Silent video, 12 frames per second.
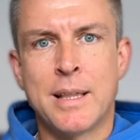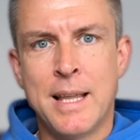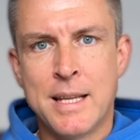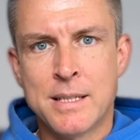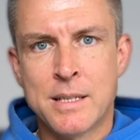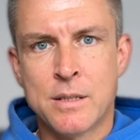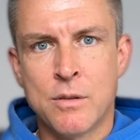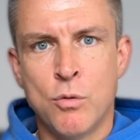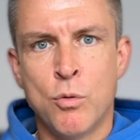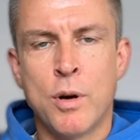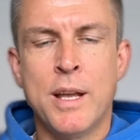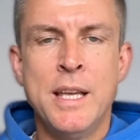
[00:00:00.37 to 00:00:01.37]
lenses
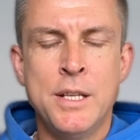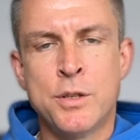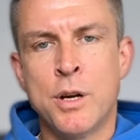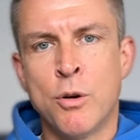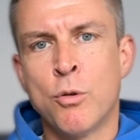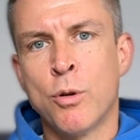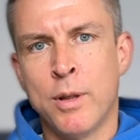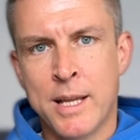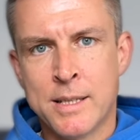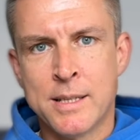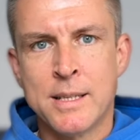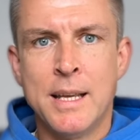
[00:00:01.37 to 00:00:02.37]
or intraocular
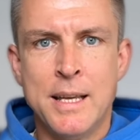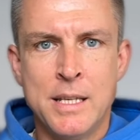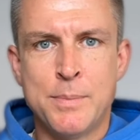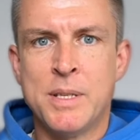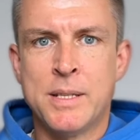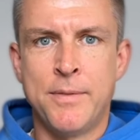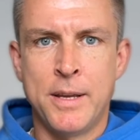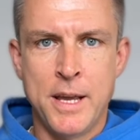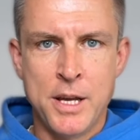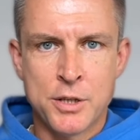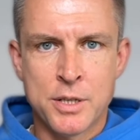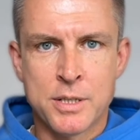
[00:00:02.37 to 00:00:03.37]
lenses key
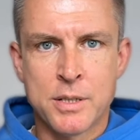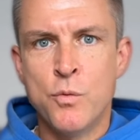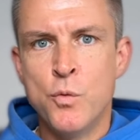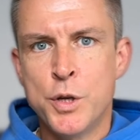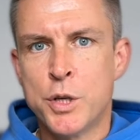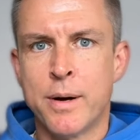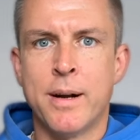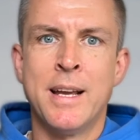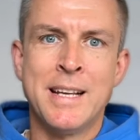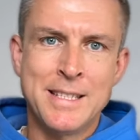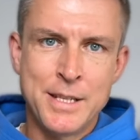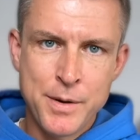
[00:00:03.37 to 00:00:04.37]
specifications, which are
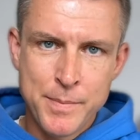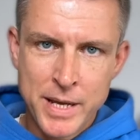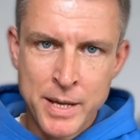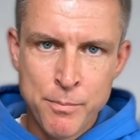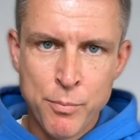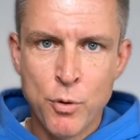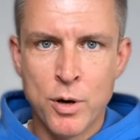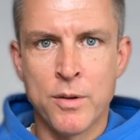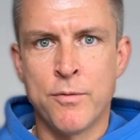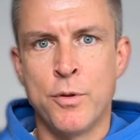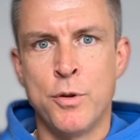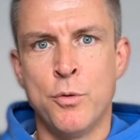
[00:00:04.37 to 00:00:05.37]
extremely important
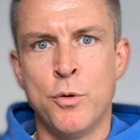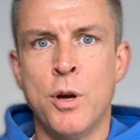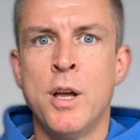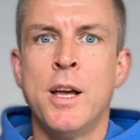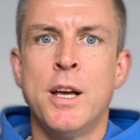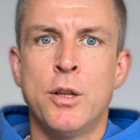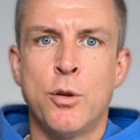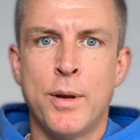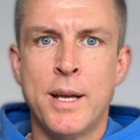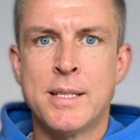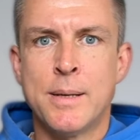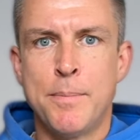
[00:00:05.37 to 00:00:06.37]
for you to
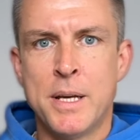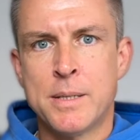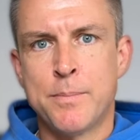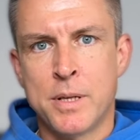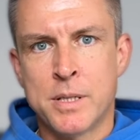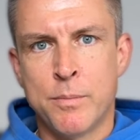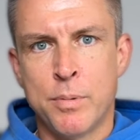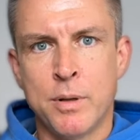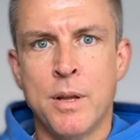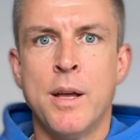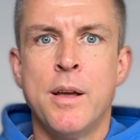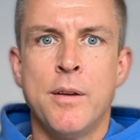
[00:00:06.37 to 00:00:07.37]
get the best possible
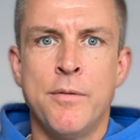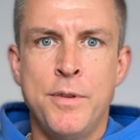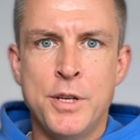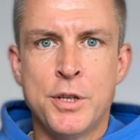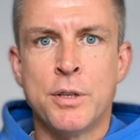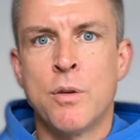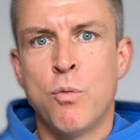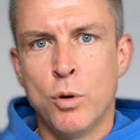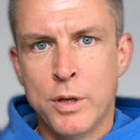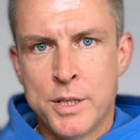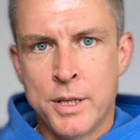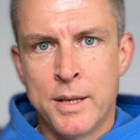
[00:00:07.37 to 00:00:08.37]
vision
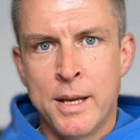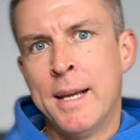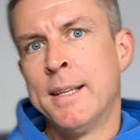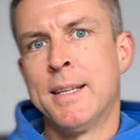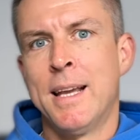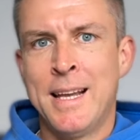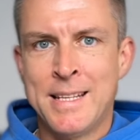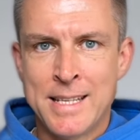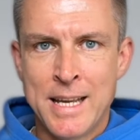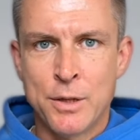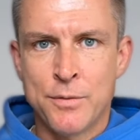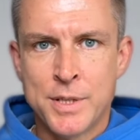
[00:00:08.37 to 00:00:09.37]
quality and, at the
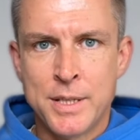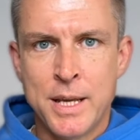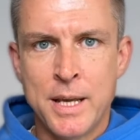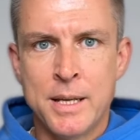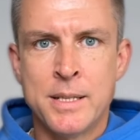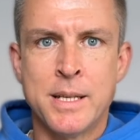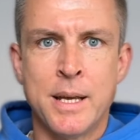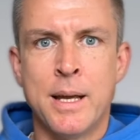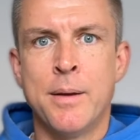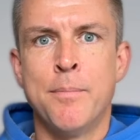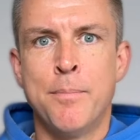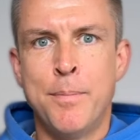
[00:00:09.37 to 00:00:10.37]
end of the day, the
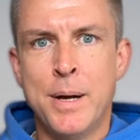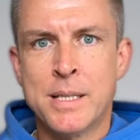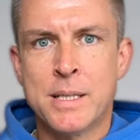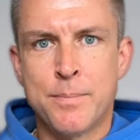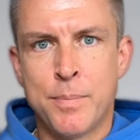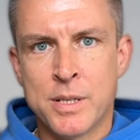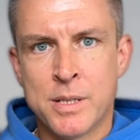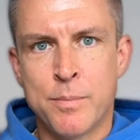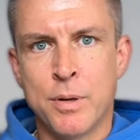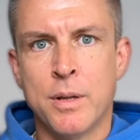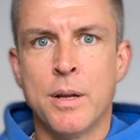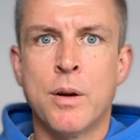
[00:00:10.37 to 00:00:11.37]
best
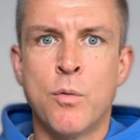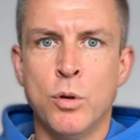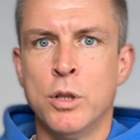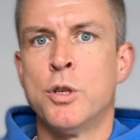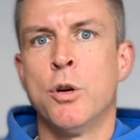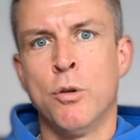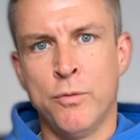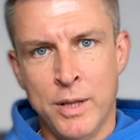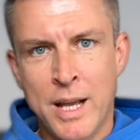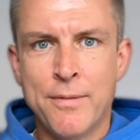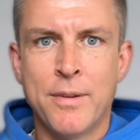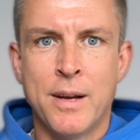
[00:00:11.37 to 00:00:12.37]
possible quality of
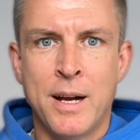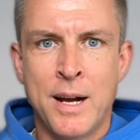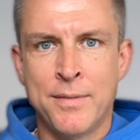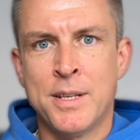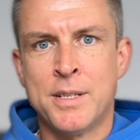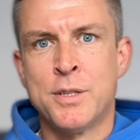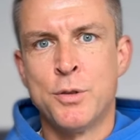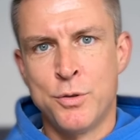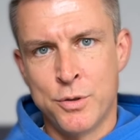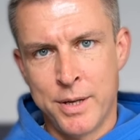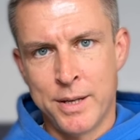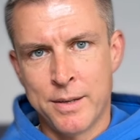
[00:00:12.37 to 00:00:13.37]
life after the
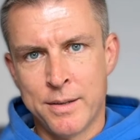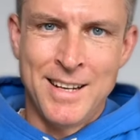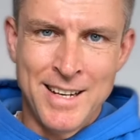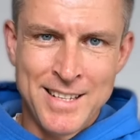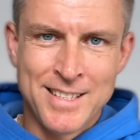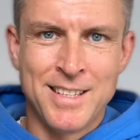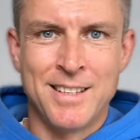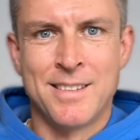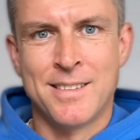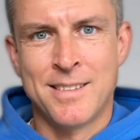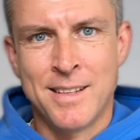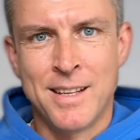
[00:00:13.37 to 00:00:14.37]
surgery. Hi there,
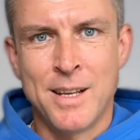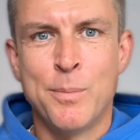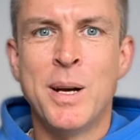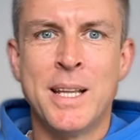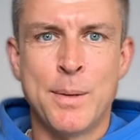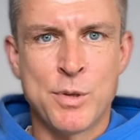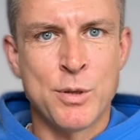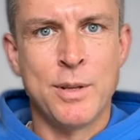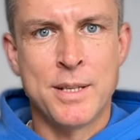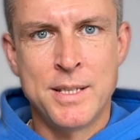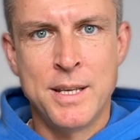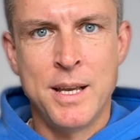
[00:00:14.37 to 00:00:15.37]
my name is
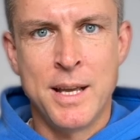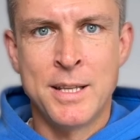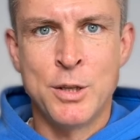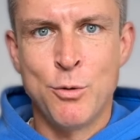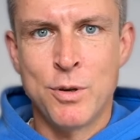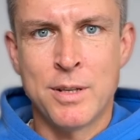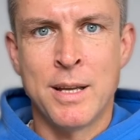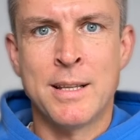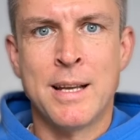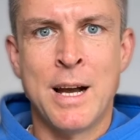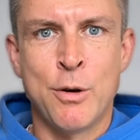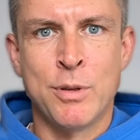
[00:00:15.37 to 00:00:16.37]
Alexei and you are at
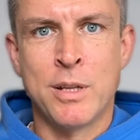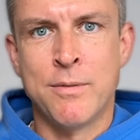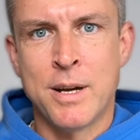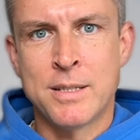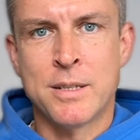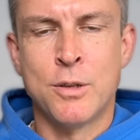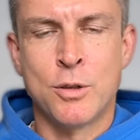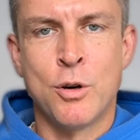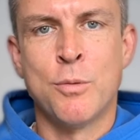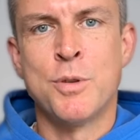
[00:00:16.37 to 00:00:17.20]
I O L advisor dot com